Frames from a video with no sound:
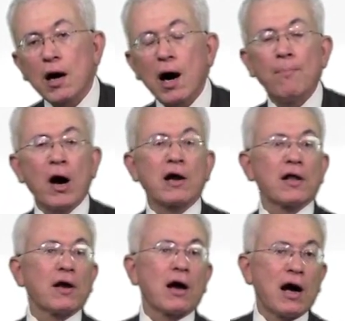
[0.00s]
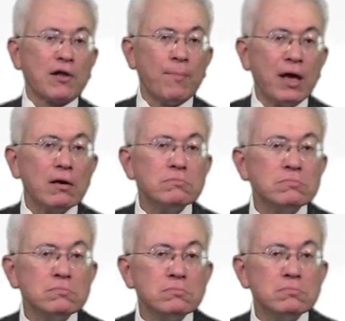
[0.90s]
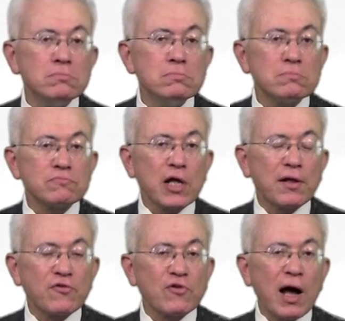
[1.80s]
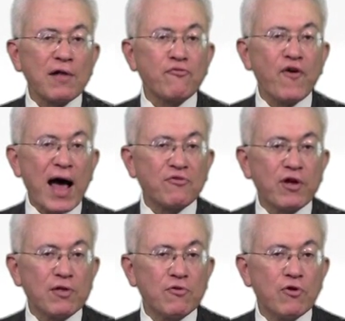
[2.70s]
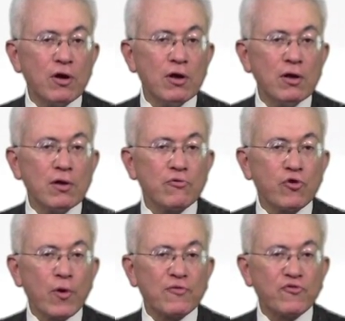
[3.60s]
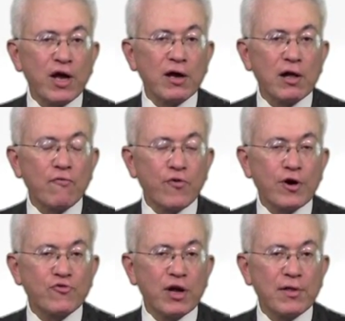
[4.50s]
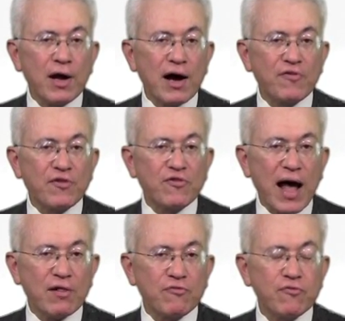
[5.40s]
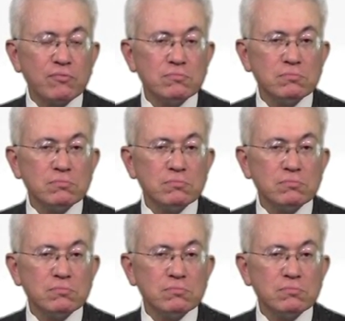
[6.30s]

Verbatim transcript: A market economy that is not fastened to a single version of itself,